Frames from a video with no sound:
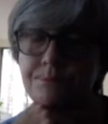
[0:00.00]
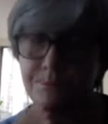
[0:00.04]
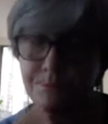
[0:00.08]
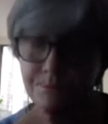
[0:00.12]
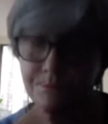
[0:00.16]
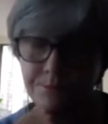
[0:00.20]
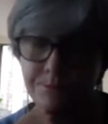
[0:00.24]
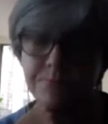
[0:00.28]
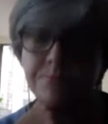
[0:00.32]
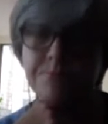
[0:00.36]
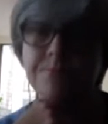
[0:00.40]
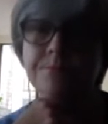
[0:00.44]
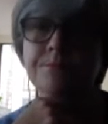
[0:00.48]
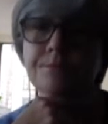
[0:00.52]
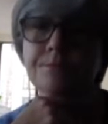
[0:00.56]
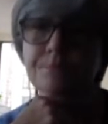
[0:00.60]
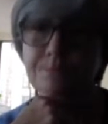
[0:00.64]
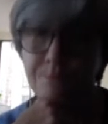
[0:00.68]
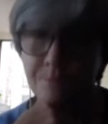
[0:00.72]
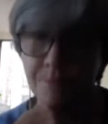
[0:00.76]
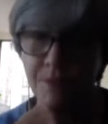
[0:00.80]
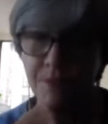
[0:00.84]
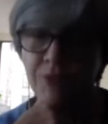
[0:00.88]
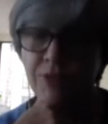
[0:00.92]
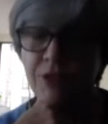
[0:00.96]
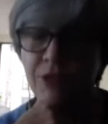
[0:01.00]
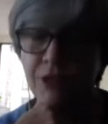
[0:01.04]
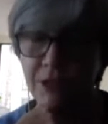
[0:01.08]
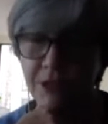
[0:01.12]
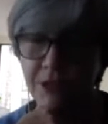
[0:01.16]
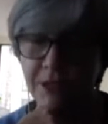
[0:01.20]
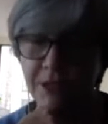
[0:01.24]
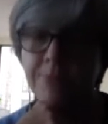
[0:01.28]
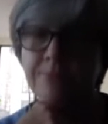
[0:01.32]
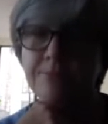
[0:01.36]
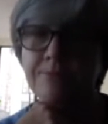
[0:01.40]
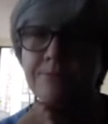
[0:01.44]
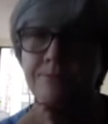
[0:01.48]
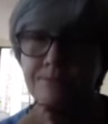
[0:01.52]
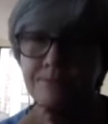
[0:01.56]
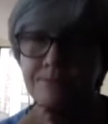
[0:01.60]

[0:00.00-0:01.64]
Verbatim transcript: Mm-hmm. I didn't know that. Really?